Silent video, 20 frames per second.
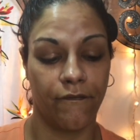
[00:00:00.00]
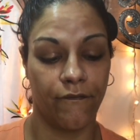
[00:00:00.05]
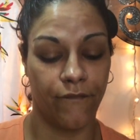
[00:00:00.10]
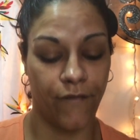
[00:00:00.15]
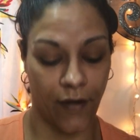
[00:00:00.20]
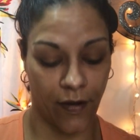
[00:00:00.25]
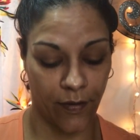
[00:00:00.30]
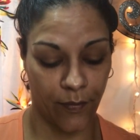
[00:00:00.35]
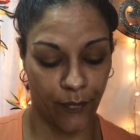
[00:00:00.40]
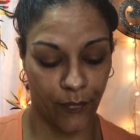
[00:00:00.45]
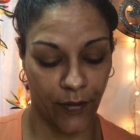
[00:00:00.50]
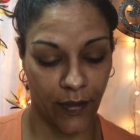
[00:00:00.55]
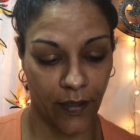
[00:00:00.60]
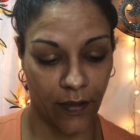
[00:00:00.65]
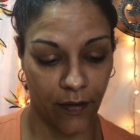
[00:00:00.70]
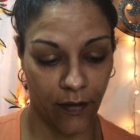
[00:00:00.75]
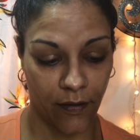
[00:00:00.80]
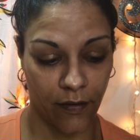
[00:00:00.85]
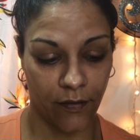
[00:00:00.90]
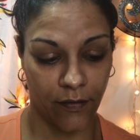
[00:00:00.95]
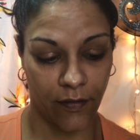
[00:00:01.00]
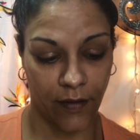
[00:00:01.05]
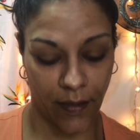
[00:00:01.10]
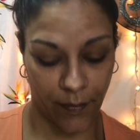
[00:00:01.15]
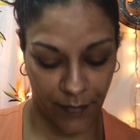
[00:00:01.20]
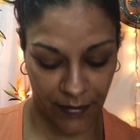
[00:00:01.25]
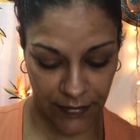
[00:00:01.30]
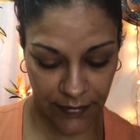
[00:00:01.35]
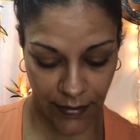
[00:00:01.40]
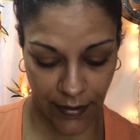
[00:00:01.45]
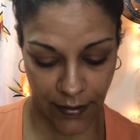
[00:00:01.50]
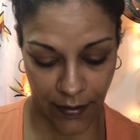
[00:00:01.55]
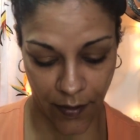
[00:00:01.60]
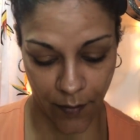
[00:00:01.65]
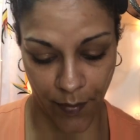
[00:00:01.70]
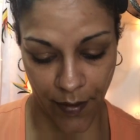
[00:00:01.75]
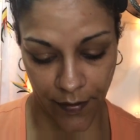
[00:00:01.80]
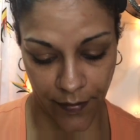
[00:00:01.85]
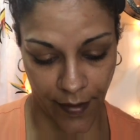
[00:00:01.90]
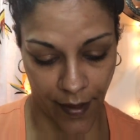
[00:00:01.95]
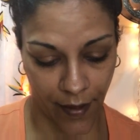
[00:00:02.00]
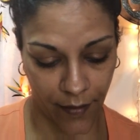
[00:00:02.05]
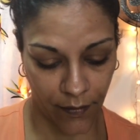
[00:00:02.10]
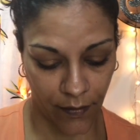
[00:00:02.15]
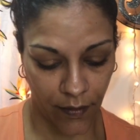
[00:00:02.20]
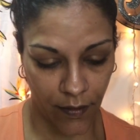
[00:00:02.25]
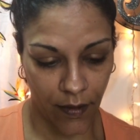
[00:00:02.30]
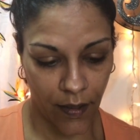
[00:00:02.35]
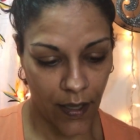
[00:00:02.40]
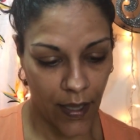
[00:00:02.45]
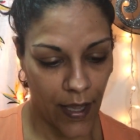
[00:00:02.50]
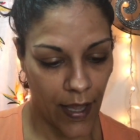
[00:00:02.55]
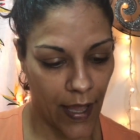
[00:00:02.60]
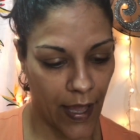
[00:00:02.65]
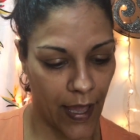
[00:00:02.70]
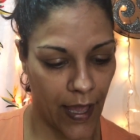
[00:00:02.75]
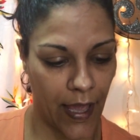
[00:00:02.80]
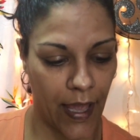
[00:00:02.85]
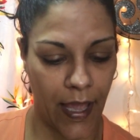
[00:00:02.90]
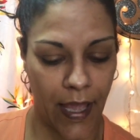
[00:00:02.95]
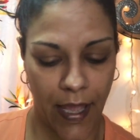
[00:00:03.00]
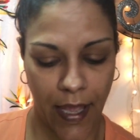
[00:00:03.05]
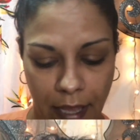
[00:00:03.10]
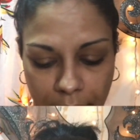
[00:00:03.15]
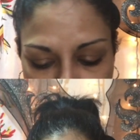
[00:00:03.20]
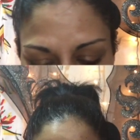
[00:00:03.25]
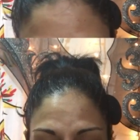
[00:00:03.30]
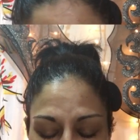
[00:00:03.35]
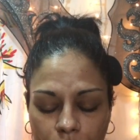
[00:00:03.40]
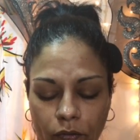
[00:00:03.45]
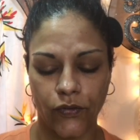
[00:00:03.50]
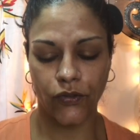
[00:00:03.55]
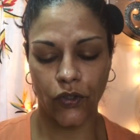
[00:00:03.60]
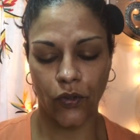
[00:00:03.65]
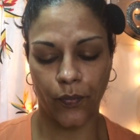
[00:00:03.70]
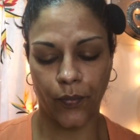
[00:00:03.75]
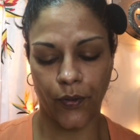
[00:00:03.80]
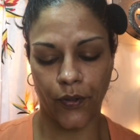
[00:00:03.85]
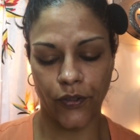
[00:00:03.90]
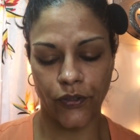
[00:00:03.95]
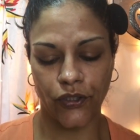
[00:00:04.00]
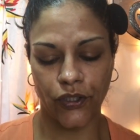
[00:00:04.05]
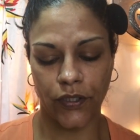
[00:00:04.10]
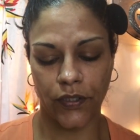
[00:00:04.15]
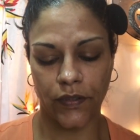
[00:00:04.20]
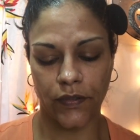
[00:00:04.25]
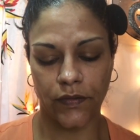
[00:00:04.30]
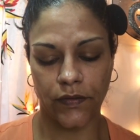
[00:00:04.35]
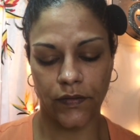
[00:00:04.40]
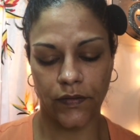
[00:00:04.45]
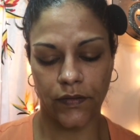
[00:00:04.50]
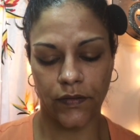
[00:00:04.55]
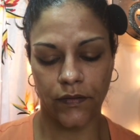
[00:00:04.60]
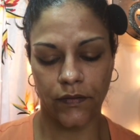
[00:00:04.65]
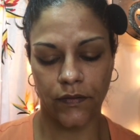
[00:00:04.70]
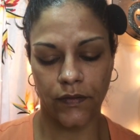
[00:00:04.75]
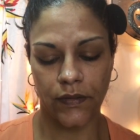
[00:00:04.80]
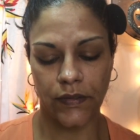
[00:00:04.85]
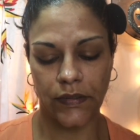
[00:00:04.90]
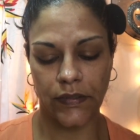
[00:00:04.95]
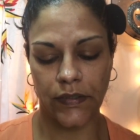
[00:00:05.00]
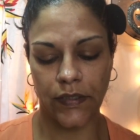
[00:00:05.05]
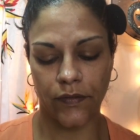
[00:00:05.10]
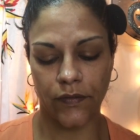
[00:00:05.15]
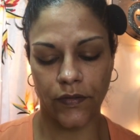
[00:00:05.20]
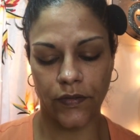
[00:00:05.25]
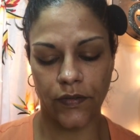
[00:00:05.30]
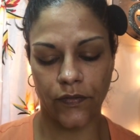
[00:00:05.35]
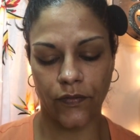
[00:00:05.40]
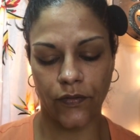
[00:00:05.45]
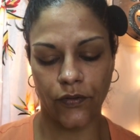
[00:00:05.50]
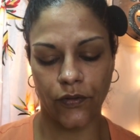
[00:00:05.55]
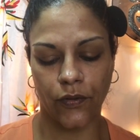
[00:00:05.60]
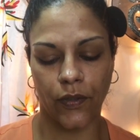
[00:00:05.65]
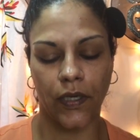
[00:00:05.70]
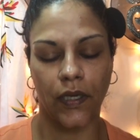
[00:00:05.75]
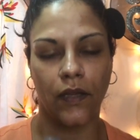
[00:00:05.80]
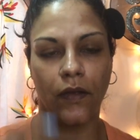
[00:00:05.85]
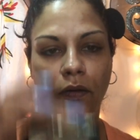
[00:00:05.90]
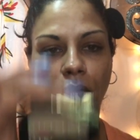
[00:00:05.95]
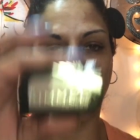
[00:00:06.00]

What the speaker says: Very pretty color. I'm excited about that. And I also purchased 003